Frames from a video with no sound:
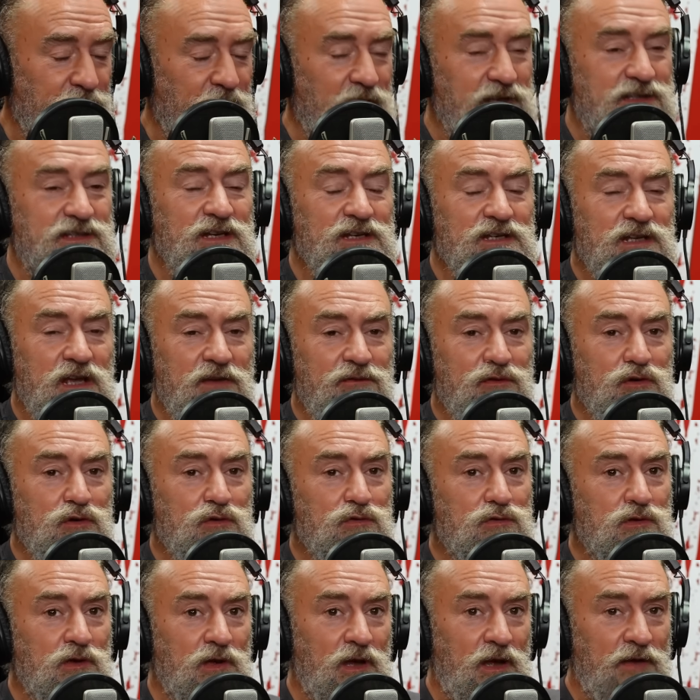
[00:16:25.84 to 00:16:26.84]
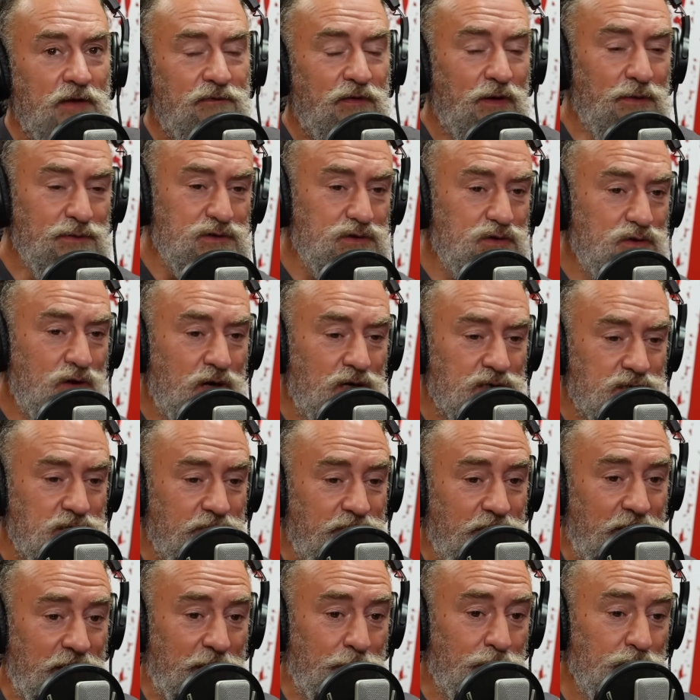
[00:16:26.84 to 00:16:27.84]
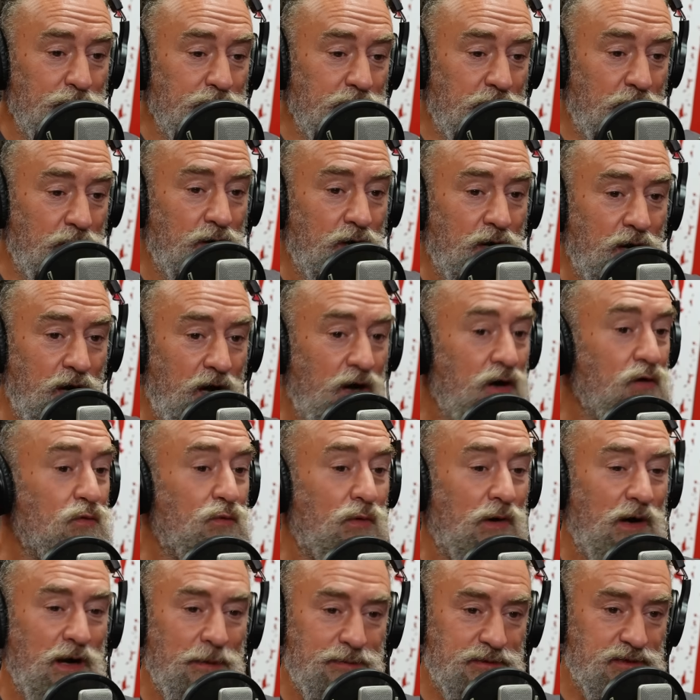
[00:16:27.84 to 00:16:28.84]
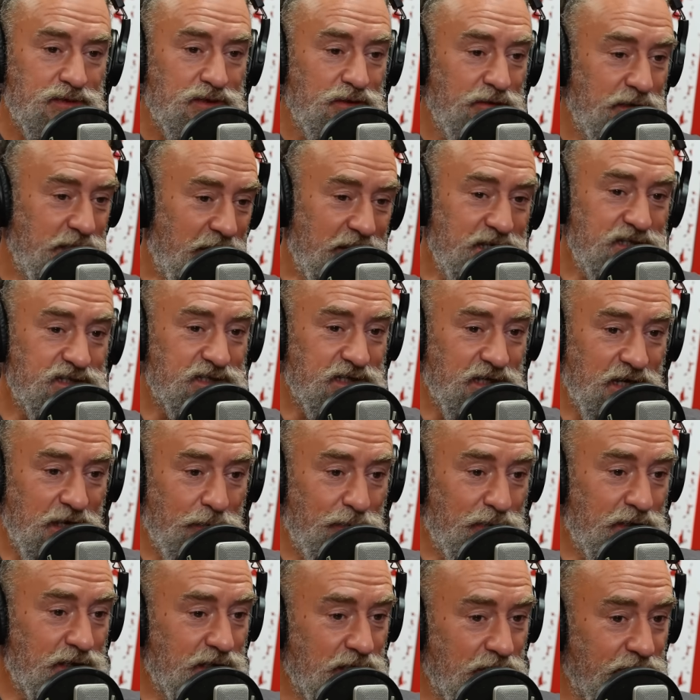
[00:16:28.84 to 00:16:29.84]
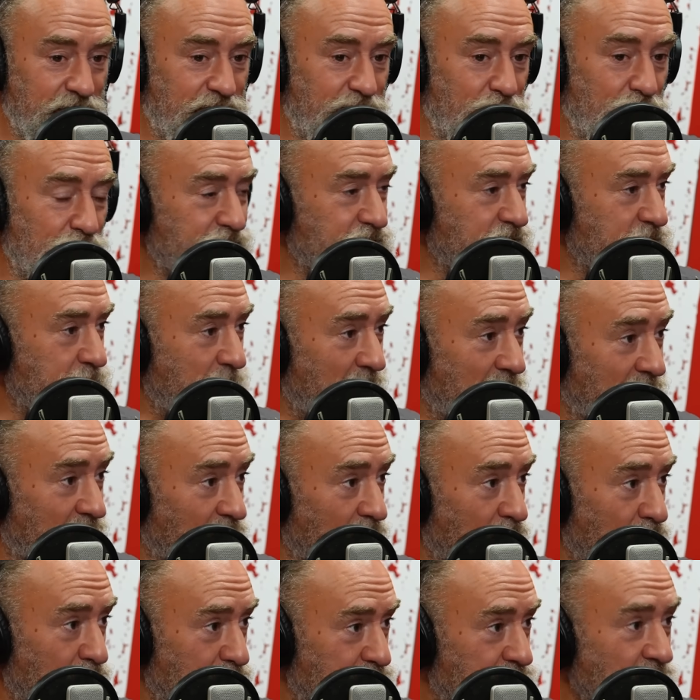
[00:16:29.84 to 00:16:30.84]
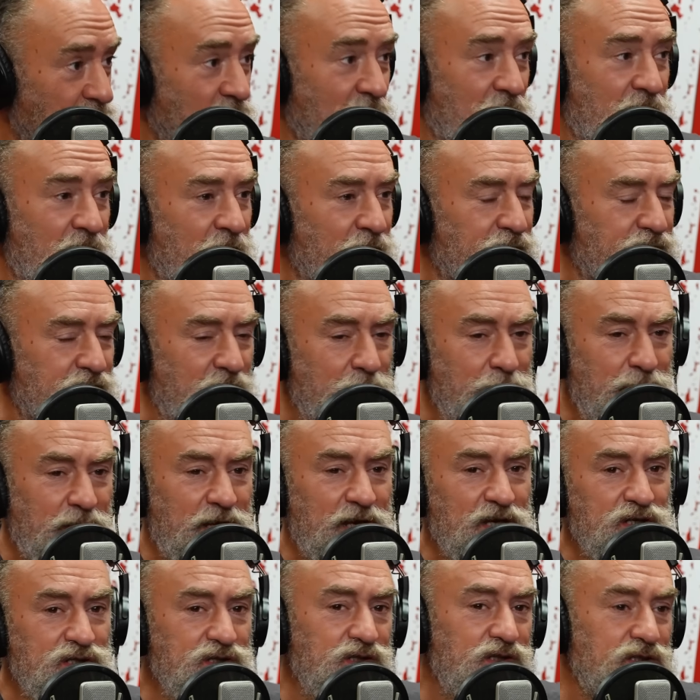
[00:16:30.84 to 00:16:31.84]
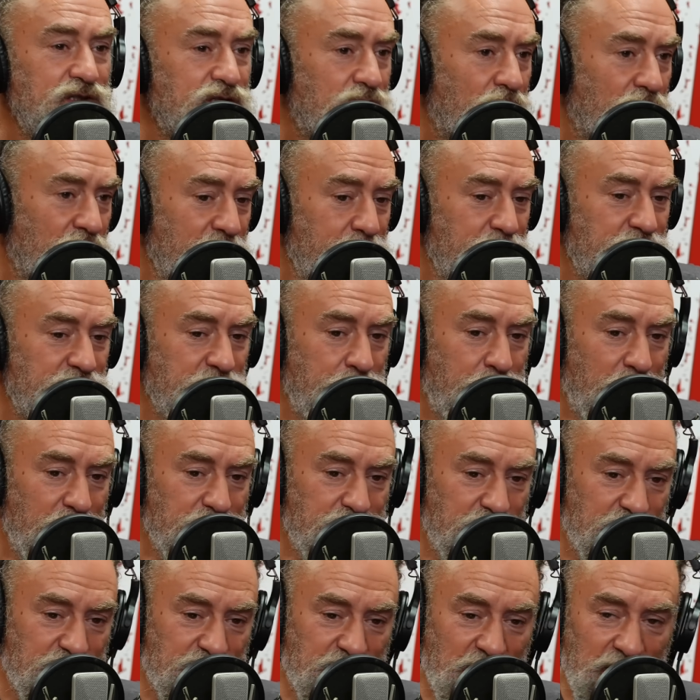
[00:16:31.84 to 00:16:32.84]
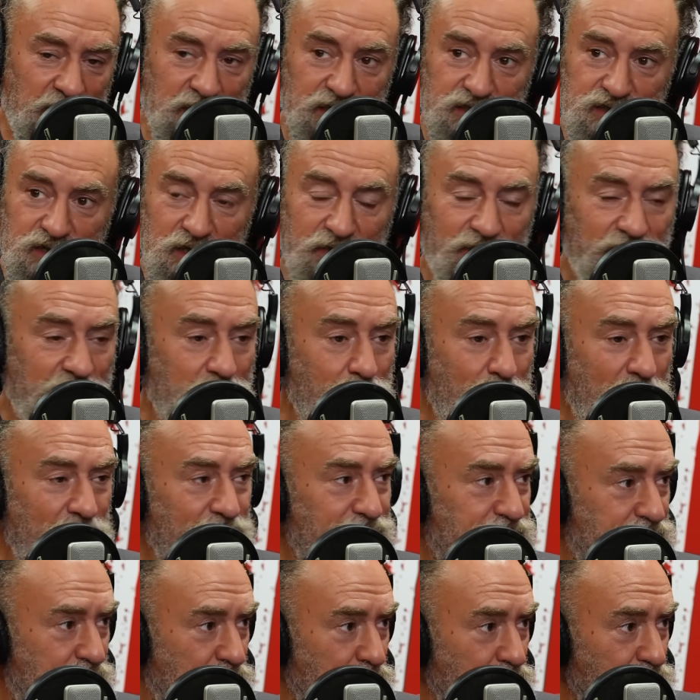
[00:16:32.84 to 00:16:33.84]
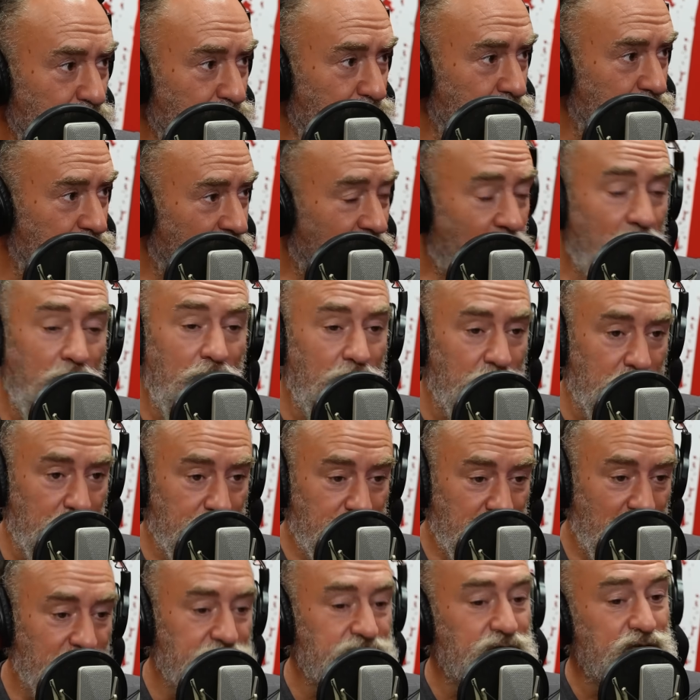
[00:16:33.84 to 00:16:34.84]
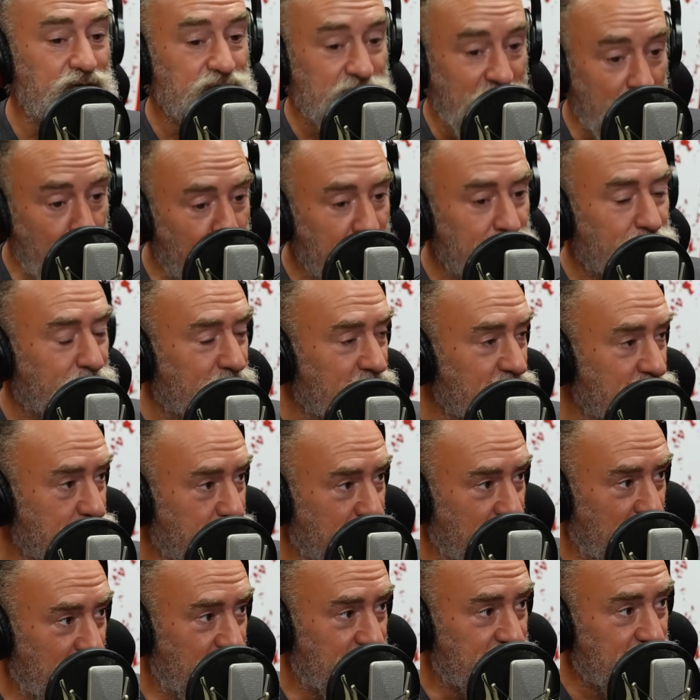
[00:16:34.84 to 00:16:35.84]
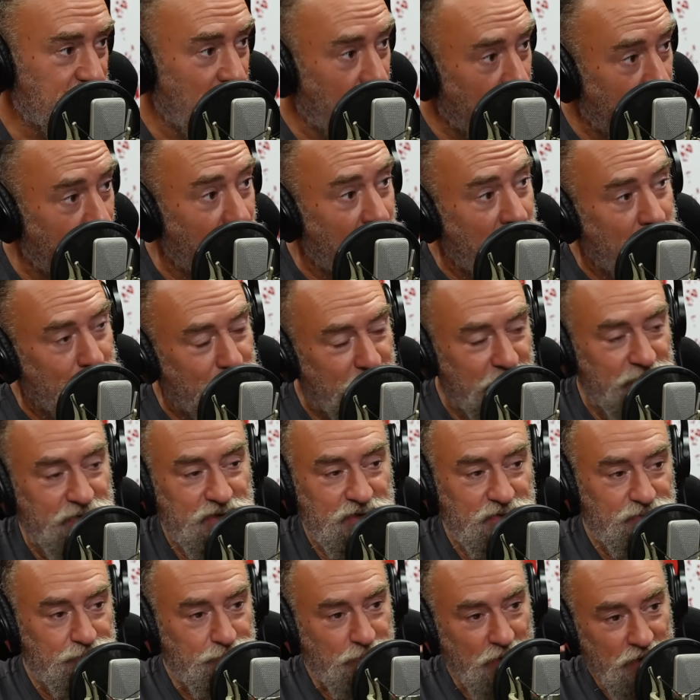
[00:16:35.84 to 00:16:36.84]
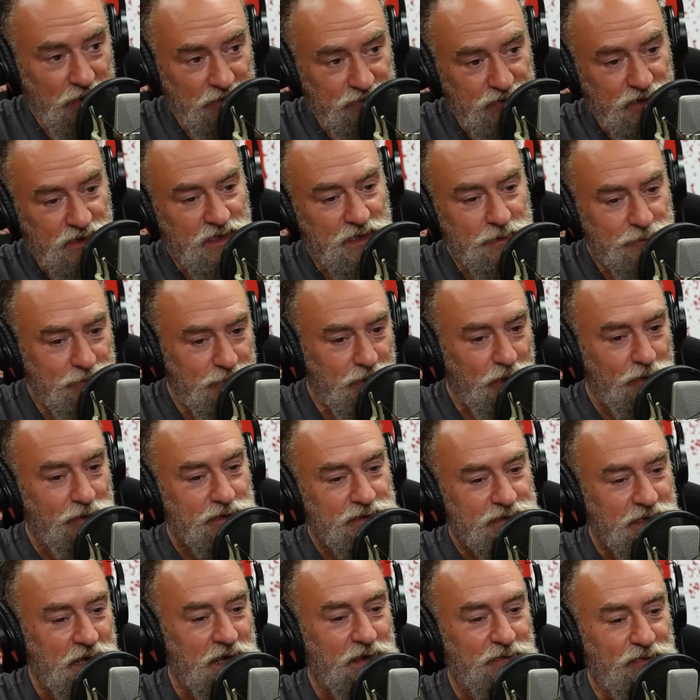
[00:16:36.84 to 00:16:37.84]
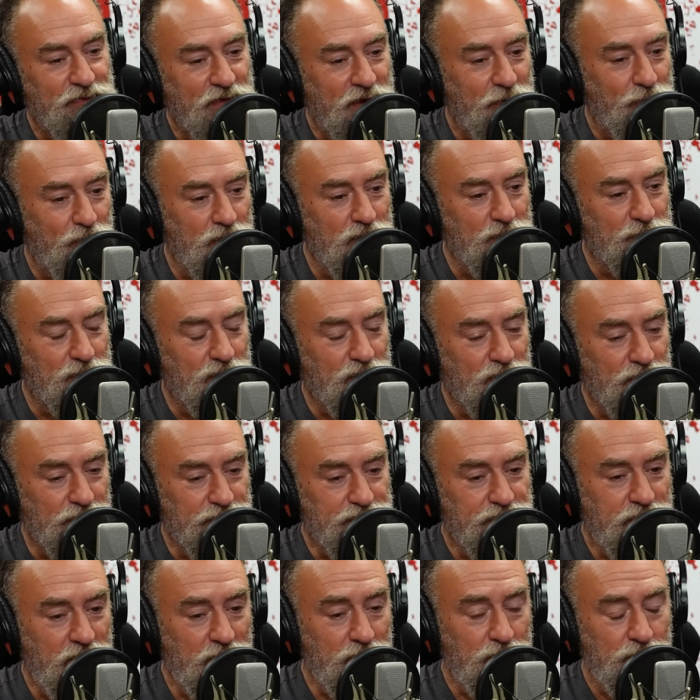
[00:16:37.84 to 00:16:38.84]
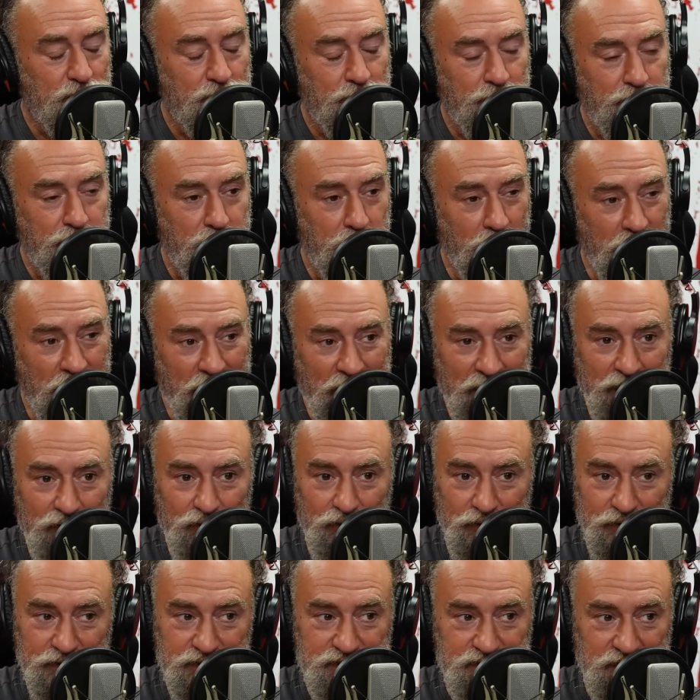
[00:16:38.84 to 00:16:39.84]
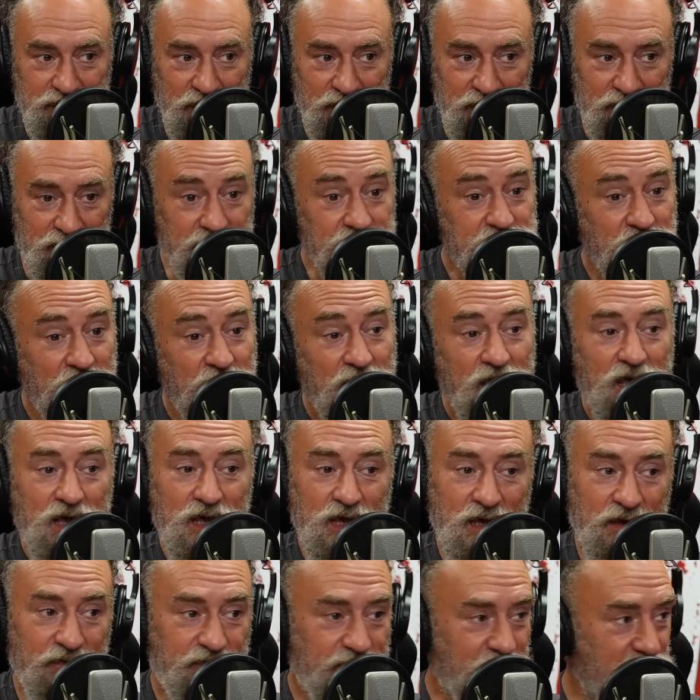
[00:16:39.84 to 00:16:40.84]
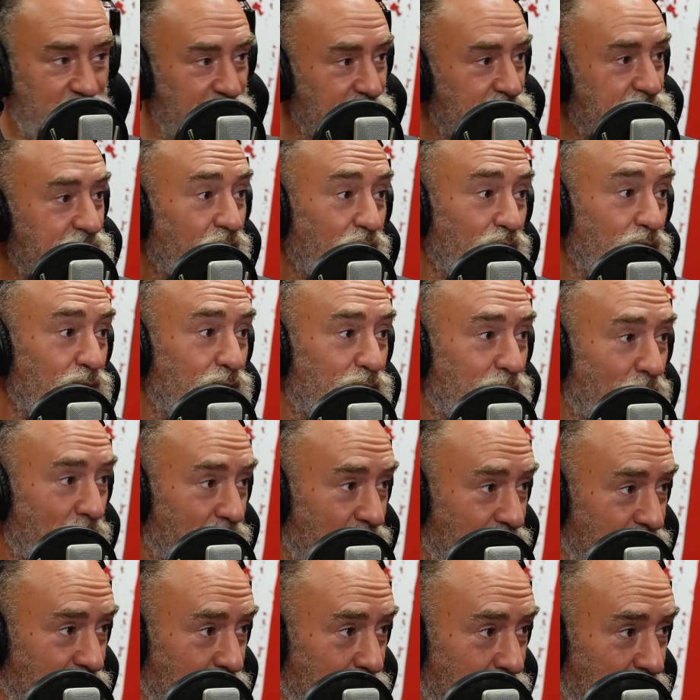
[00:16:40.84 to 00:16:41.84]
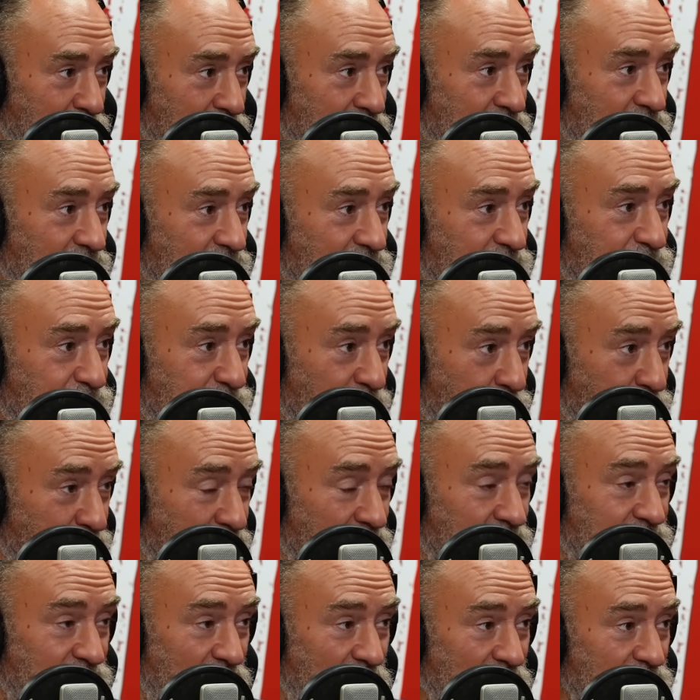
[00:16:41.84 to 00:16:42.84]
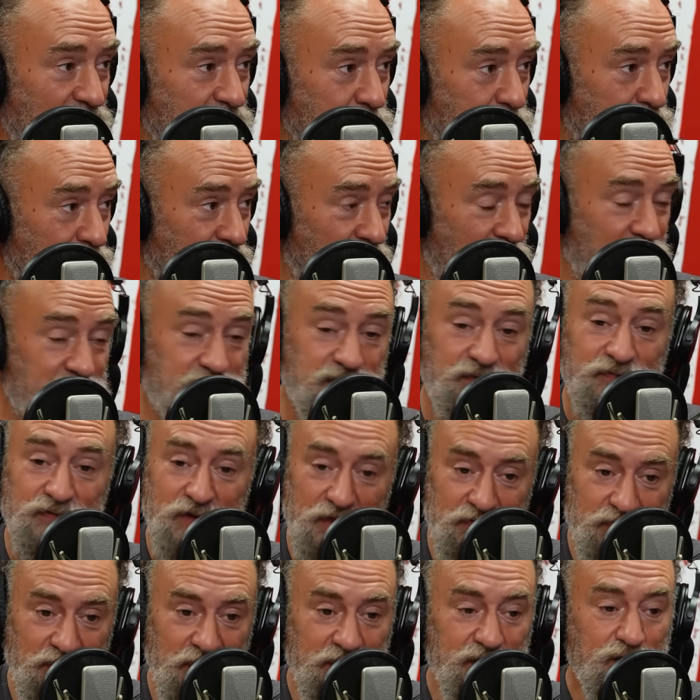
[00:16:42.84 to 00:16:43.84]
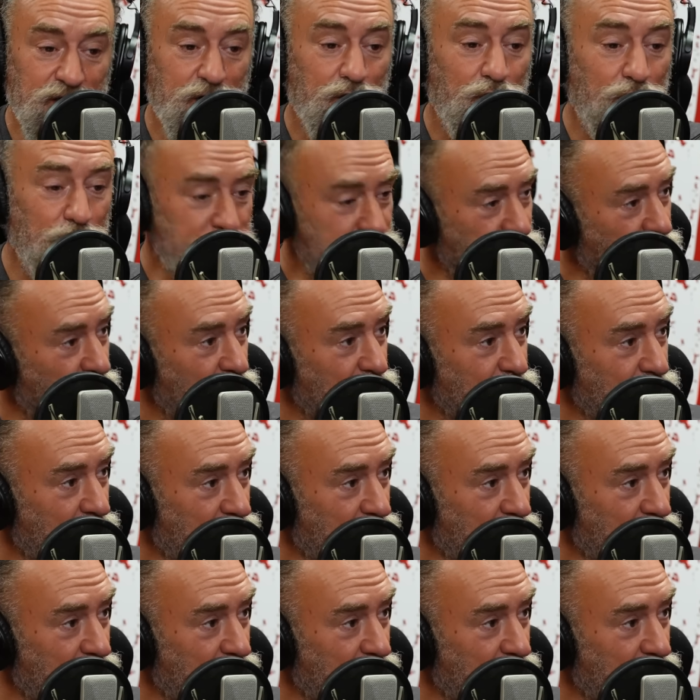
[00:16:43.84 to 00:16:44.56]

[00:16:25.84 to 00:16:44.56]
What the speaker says: it didn't give you. If I was a Newcastle fan, I wouldn't go, "Oh, we're absolutely acing it. We can afford to spend loads." The implication that he's got a limited budget says that if they went too, they can't go nuts because they would breach PSR. Yeah. But if you keep going down that wormhole, you go, well, hang on a second. If they sold one of the big valuable lads, then they could go